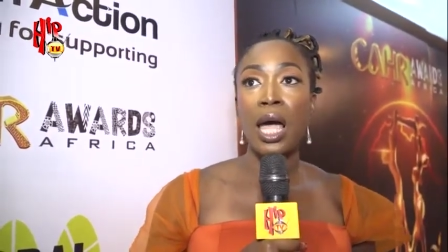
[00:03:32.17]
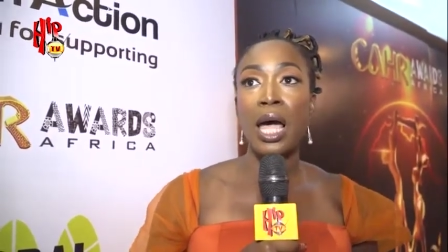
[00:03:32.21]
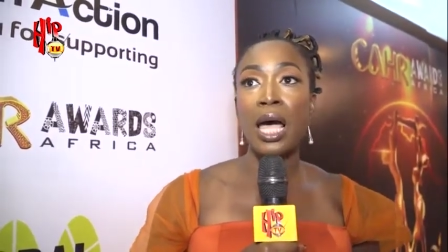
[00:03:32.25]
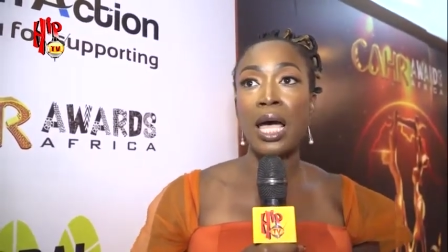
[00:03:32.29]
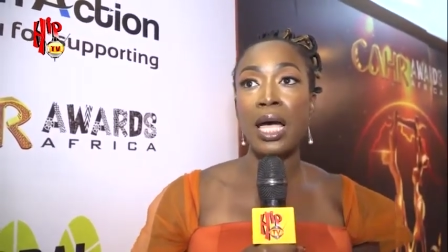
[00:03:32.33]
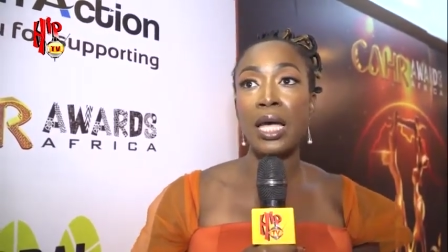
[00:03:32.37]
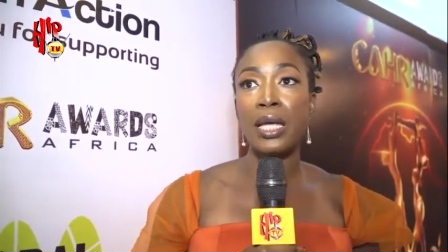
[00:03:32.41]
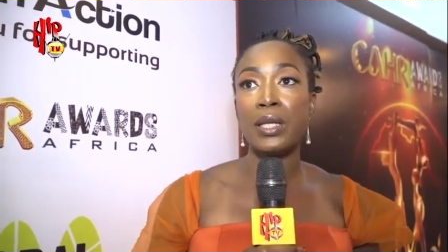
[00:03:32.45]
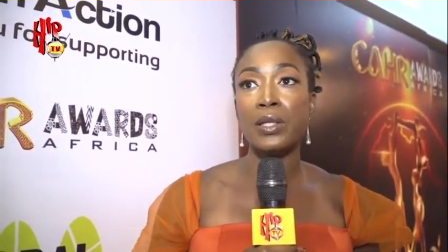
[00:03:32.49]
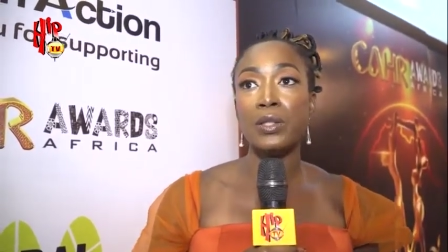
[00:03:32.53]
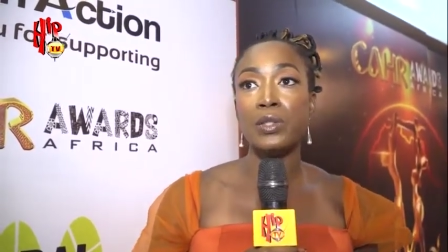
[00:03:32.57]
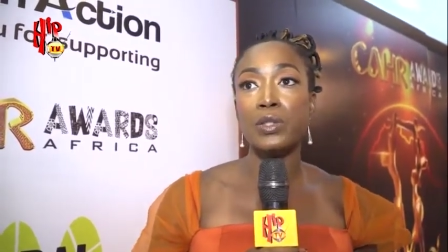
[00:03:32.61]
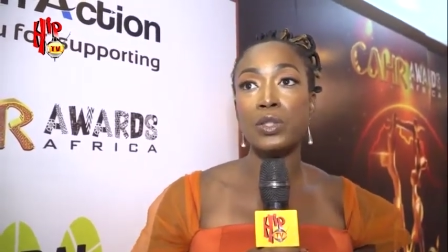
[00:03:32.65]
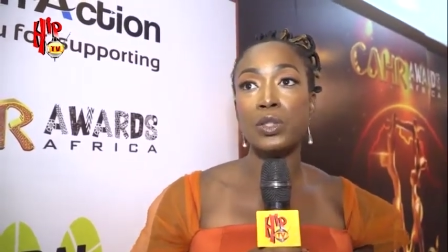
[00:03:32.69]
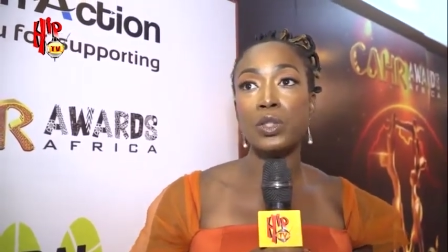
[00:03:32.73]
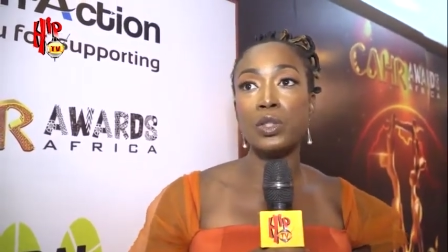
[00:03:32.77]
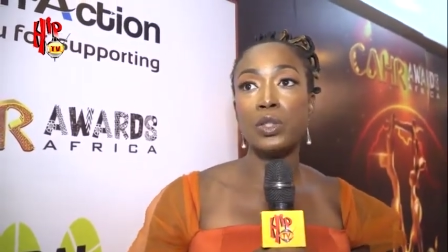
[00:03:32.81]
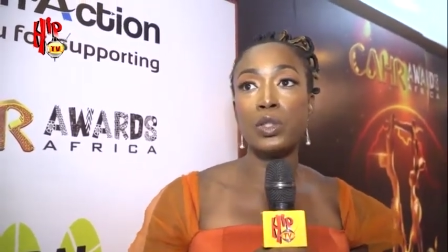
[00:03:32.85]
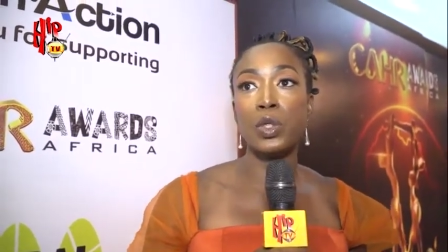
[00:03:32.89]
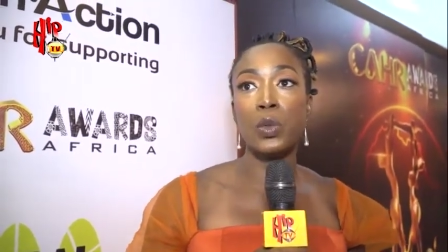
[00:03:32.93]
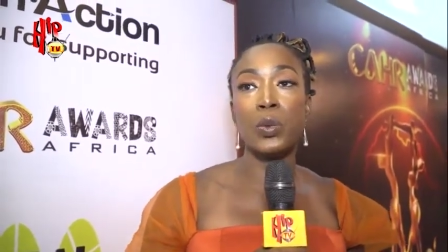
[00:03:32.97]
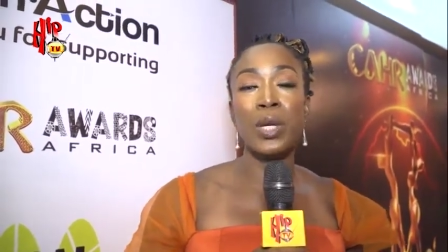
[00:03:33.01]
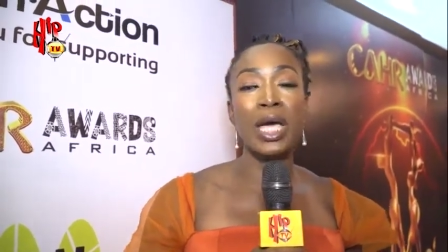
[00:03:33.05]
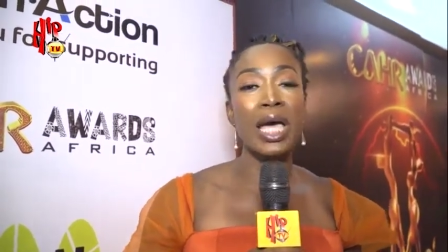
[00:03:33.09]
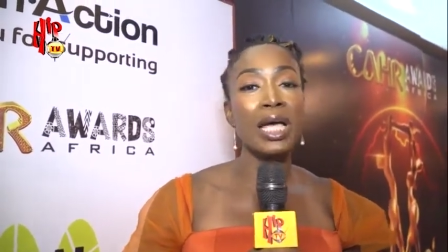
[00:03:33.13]
And,
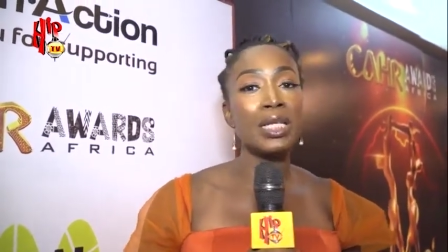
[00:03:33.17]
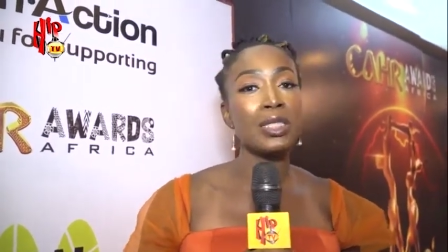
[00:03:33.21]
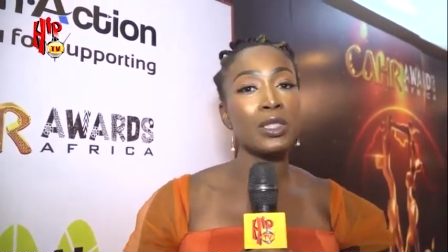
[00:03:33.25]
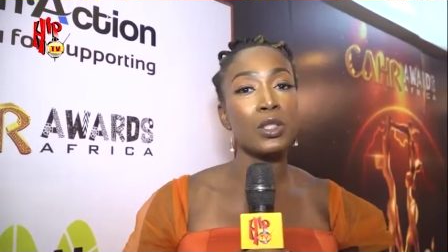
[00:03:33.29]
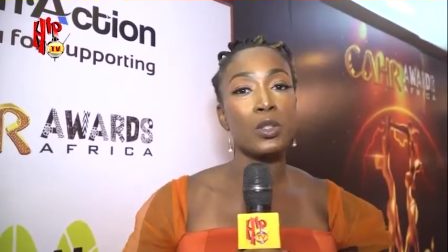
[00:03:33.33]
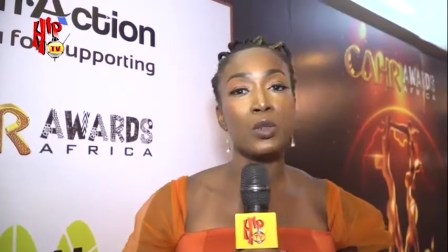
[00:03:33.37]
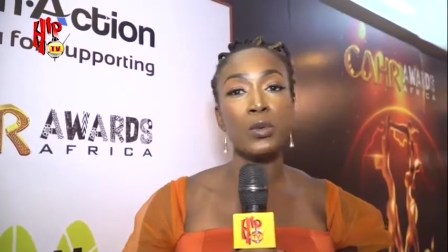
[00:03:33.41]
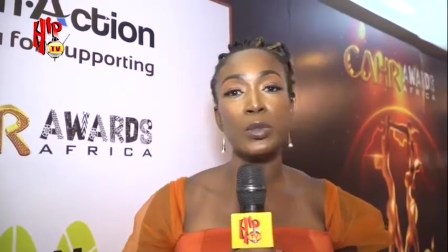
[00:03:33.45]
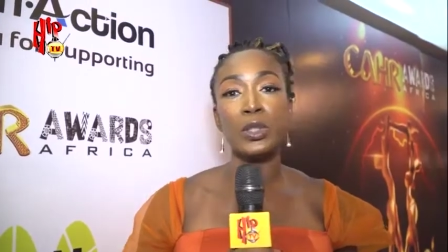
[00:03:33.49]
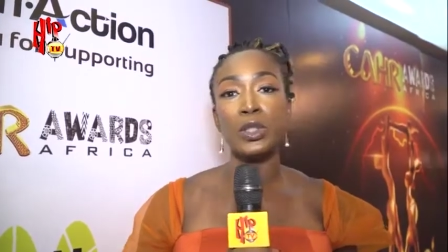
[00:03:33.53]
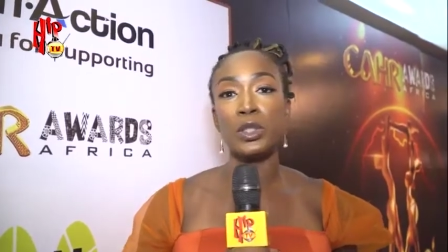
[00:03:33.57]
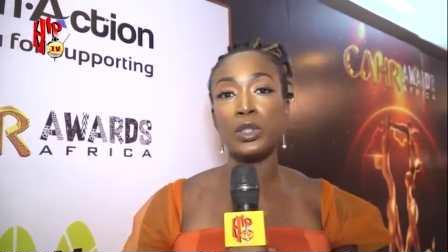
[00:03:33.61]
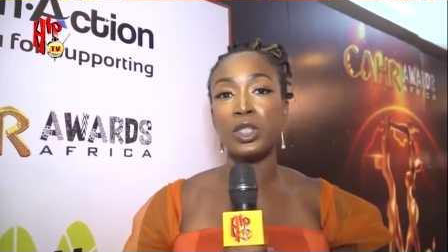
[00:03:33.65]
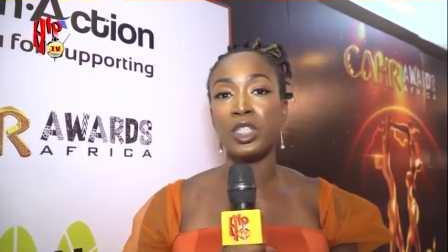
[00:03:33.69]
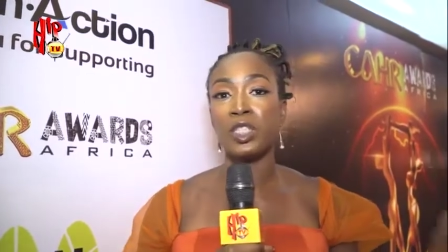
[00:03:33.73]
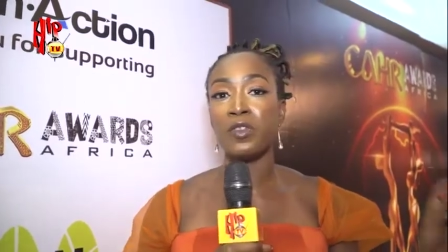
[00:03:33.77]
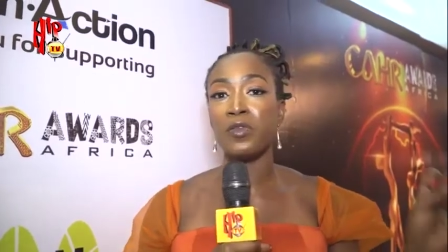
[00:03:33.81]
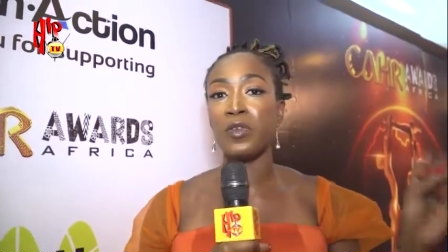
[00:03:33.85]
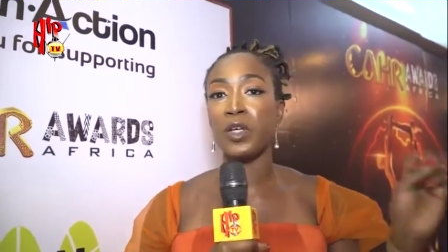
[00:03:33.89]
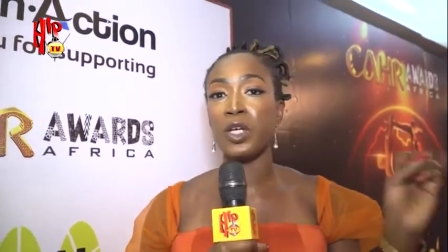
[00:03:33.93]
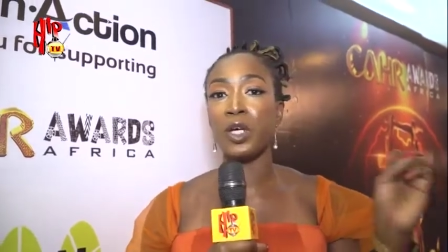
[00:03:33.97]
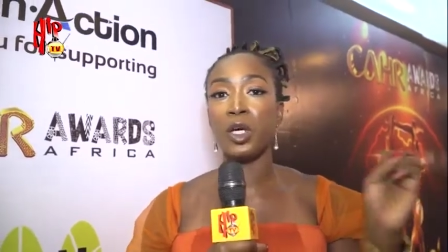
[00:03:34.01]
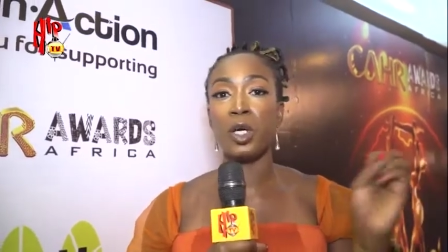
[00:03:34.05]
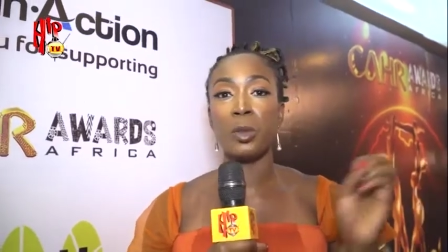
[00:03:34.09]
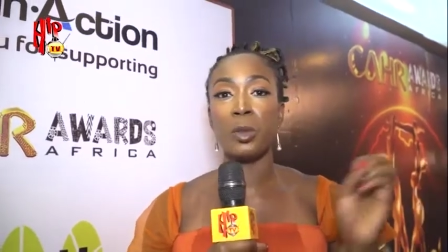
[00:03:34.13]
you know, we had to go into different